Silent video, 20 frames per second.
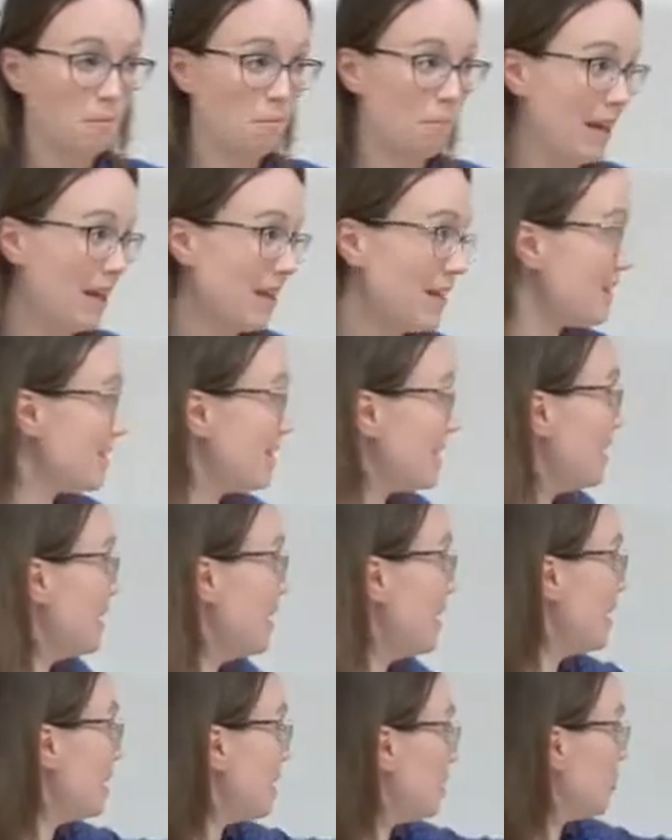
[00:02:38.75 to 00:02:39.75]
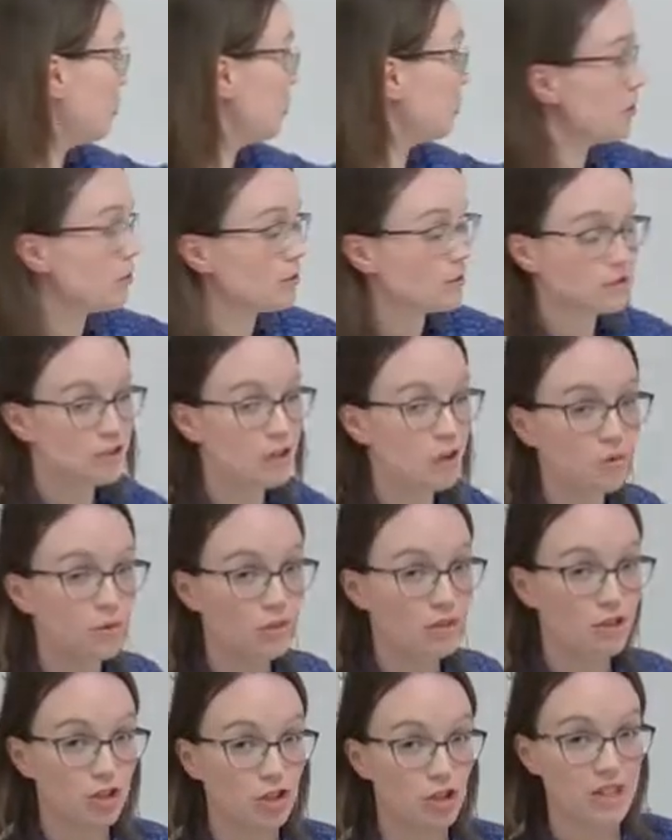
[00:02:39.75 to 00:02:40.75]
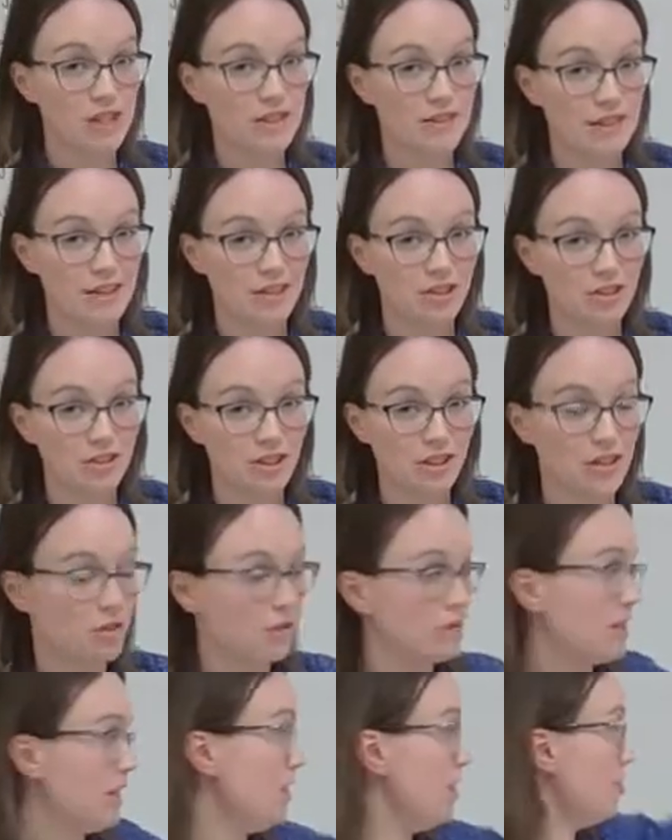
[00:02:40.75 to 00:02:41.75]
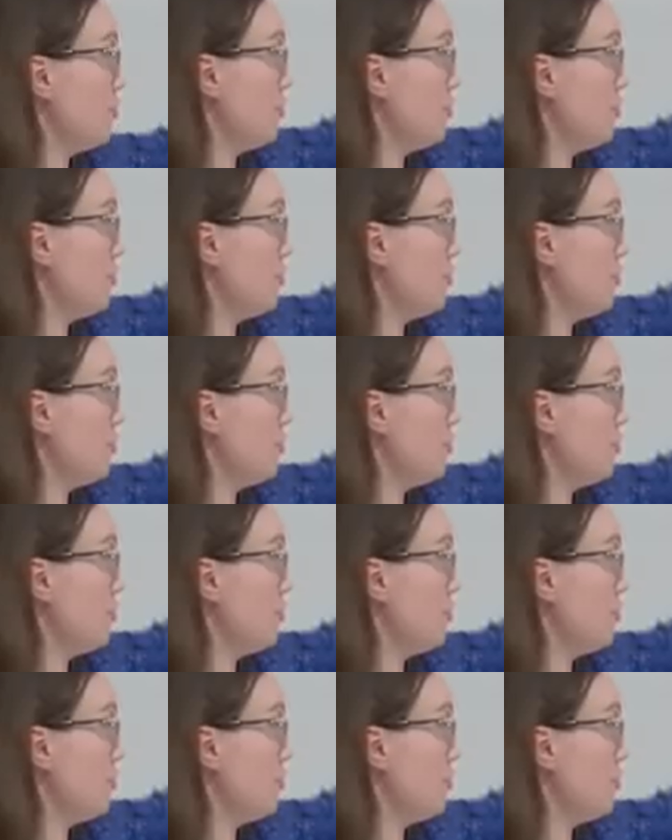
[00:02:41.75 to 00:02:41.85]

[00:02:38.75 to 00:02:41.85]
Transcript: Bass, your first note, the G, is actually on your E